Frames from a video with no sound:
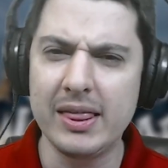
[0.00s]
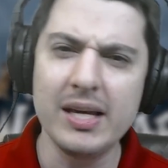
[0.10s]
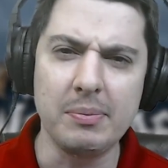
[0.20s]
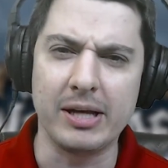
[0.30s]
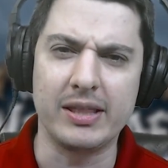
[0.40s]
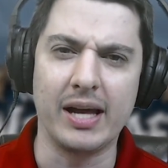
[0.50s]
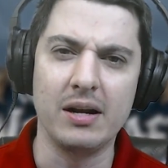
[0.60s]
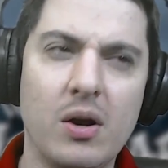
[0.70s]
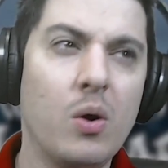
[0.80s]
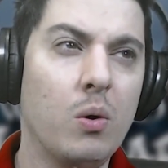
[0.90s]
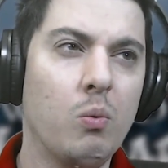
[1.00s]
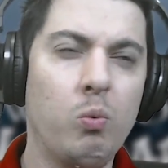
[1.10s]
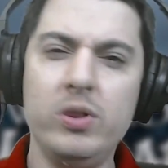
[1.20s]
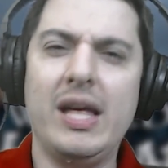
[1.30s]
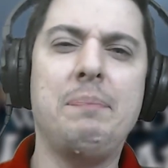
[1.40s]
think about that.
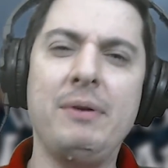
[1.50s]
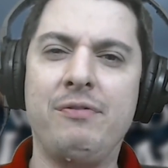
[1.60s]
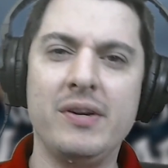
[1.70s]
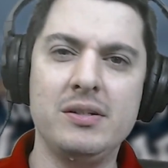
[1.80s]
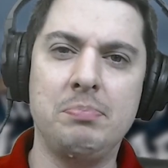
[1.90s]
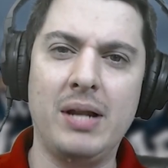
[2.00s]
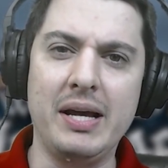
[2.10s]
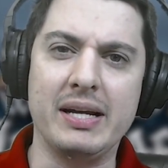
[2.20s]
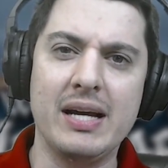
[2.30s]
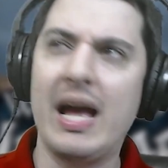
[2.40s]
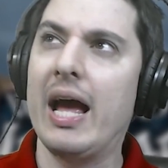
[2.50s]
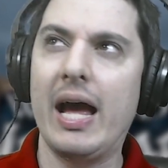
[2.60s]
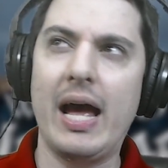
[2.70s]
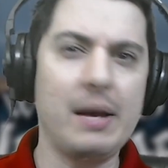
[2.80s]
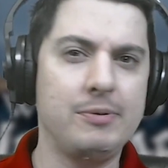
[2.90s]
Would that be fun to play?
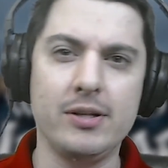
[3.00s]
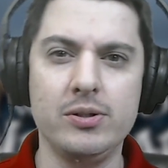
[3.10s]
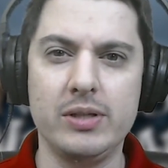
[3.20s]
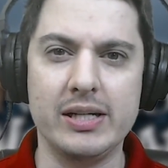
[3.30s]
Absolutely